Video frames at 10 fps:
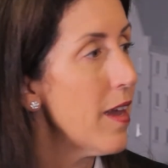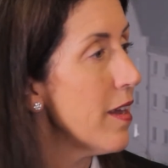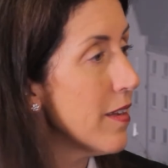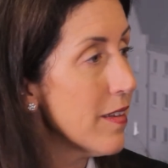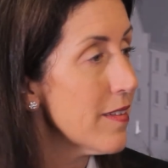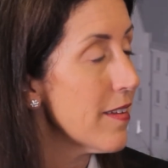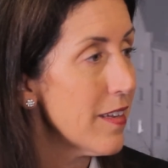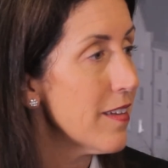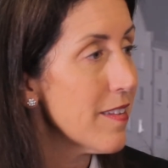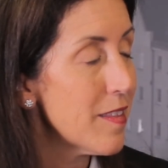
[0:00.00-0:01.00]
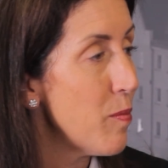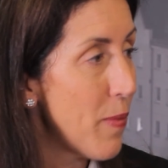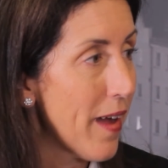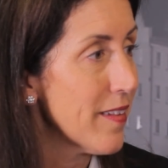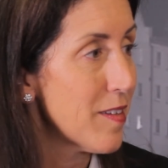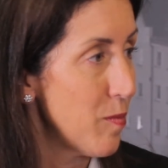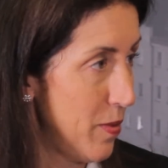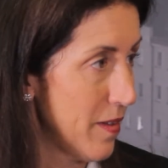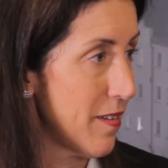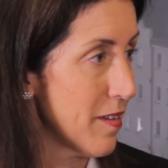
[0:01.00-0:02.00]
It is the best
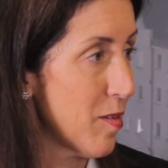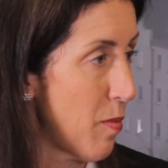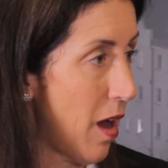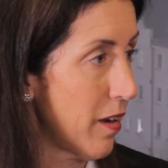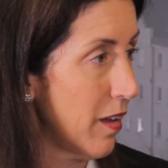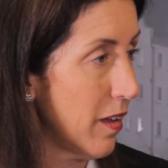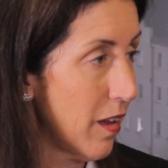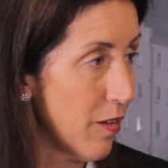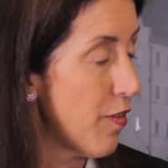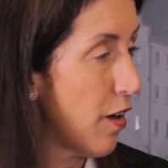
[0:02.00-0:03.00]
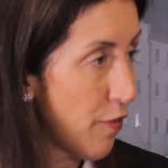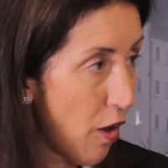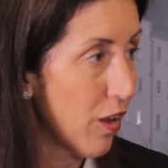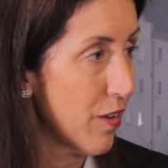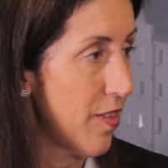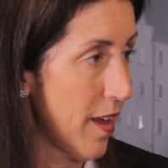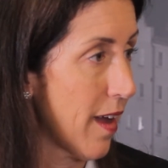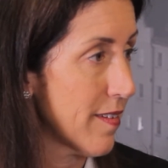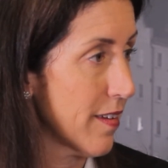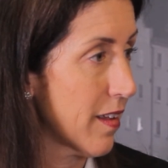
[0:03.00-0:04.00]
business model of all of the
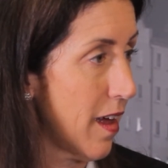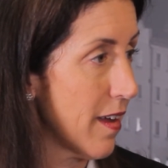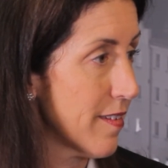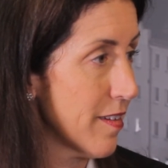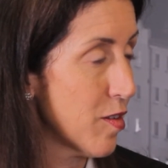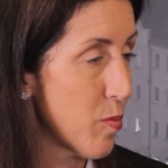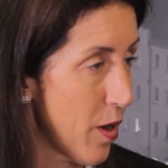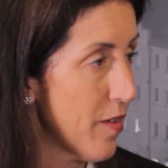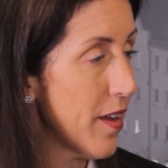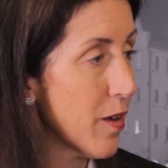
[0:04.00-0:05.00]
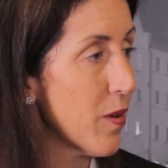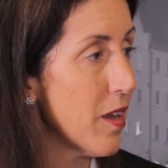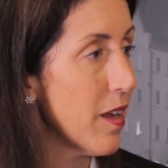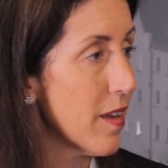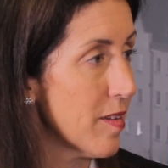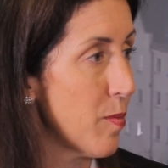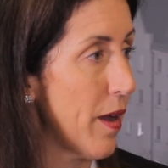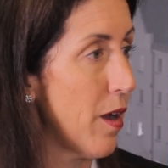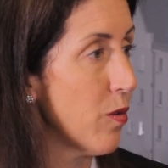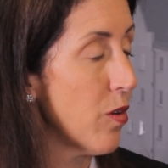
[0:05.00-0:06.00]
asset classes. Private equity is
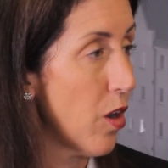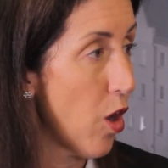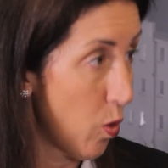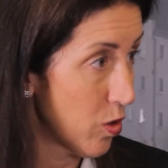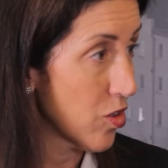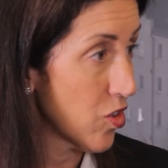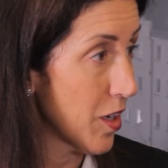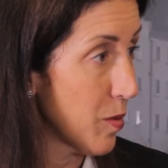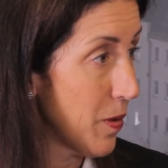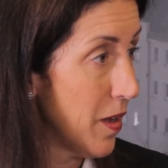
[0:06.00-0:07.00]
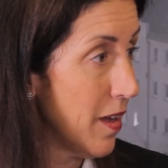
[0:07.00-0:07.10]
about ownership.